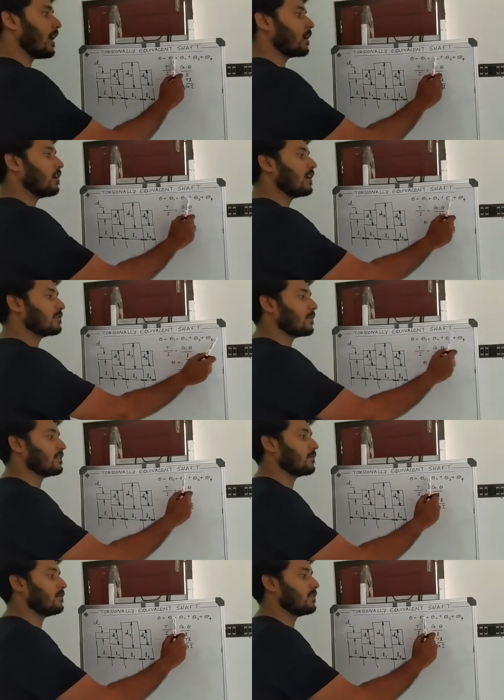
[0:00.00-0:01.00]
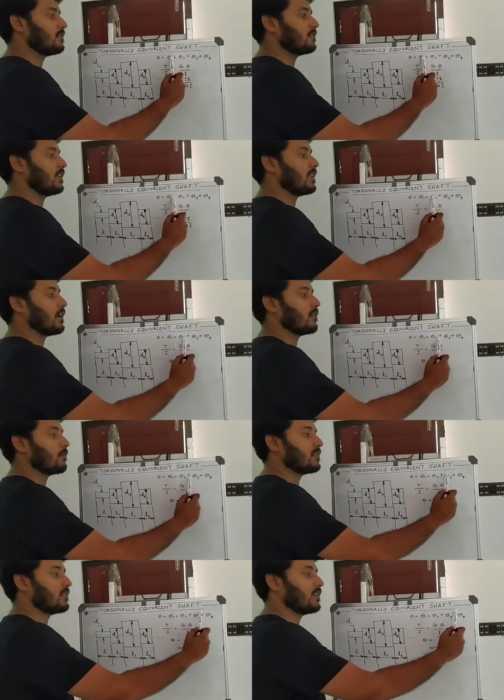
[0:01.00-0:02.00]
angular displacement, which is theta
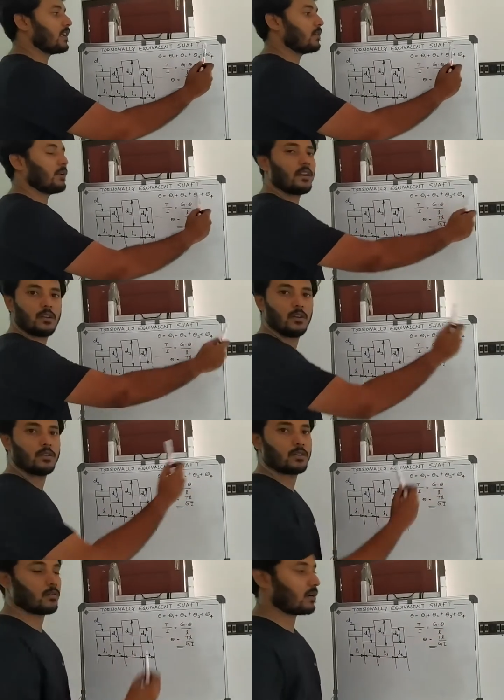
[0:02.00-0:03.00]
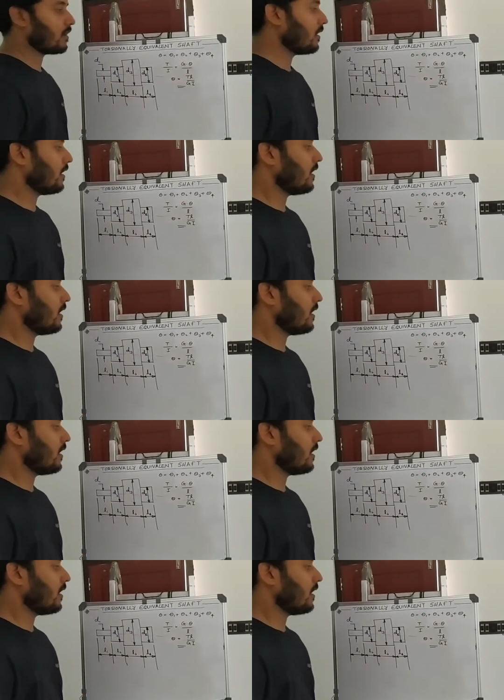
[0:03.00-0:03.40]
1 plus theta 2 and so on.